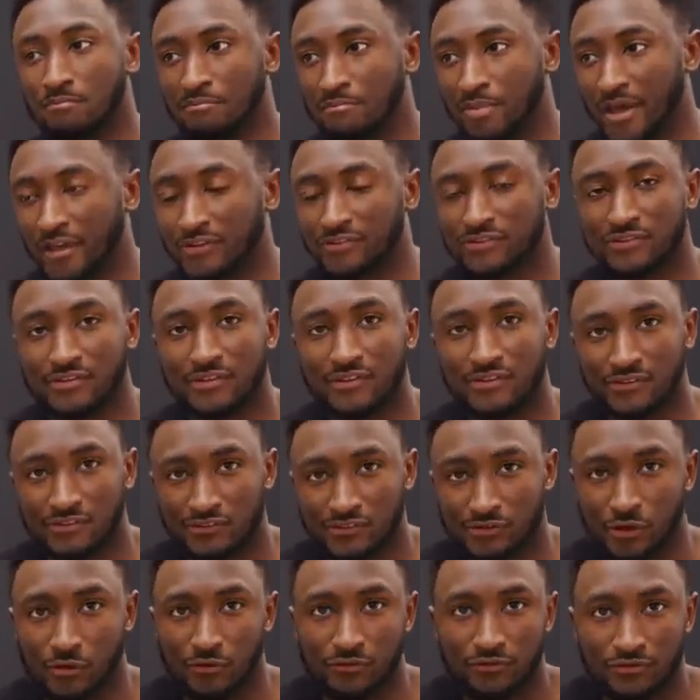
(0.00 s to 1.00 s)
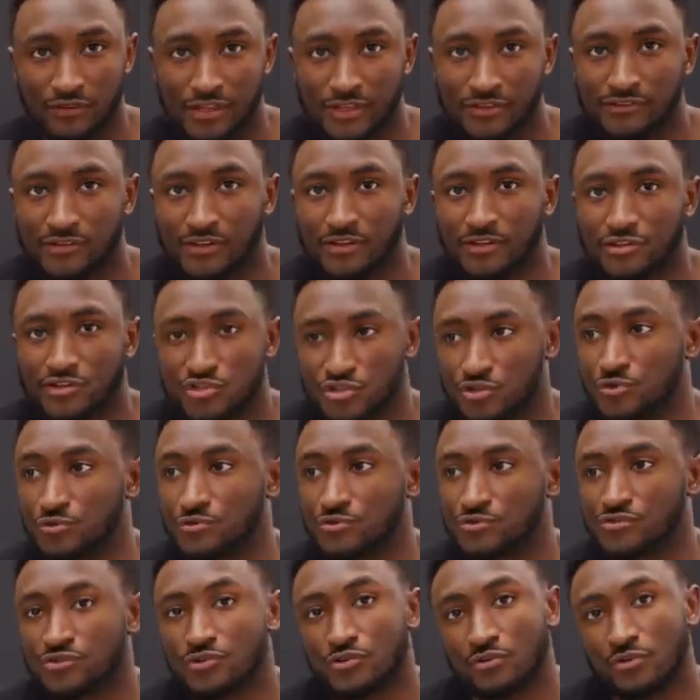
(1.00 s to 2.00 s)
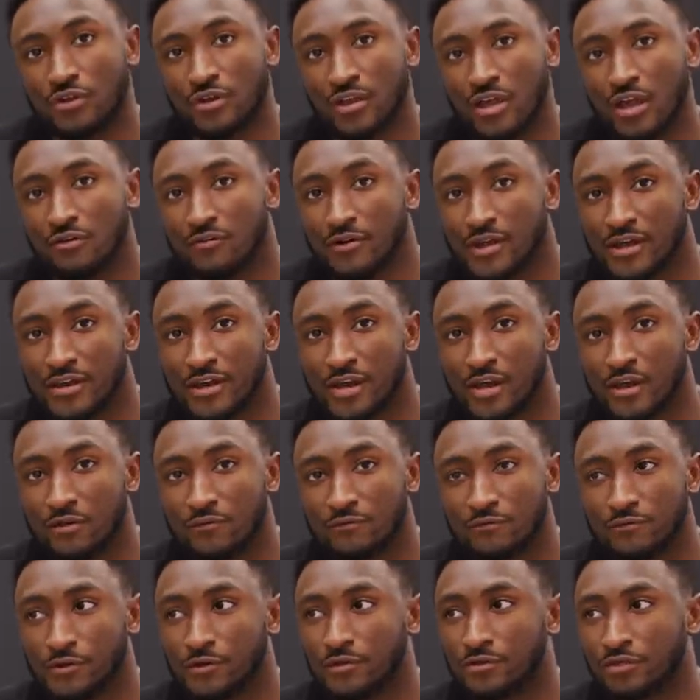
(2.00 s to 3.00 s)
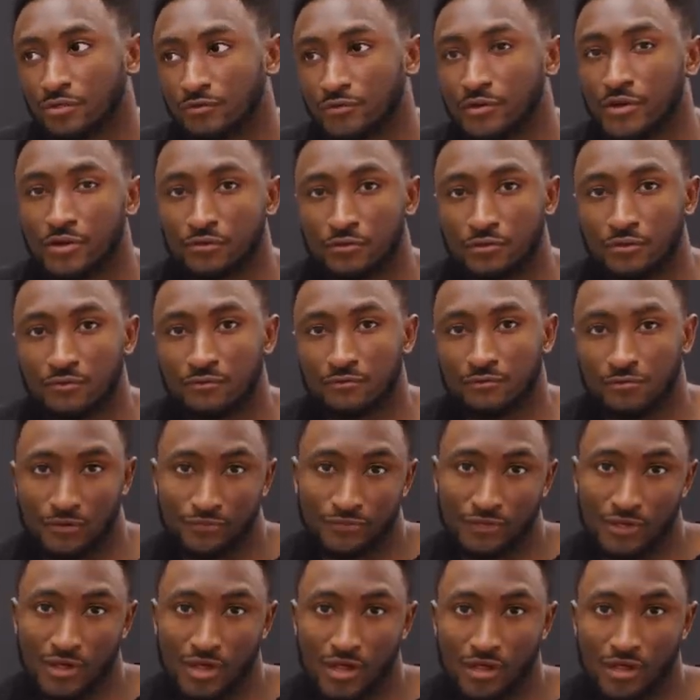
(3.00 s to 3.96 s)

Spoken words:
best self-lacing shoes you can get right now for $350?